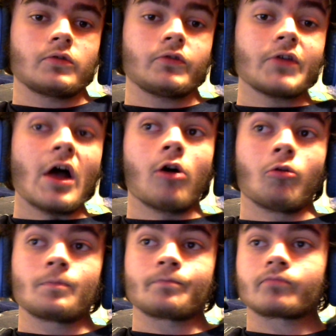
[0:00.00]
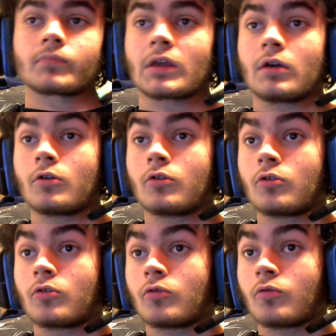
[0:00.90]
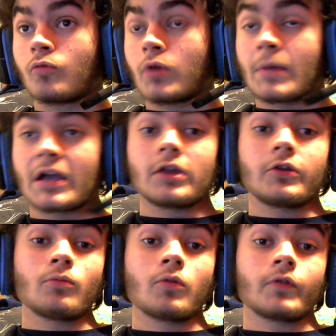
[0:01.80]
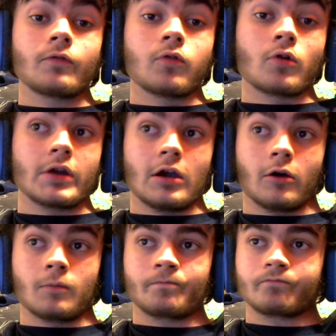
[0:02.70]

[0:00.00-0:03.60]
So, what am I going to do moving forward here?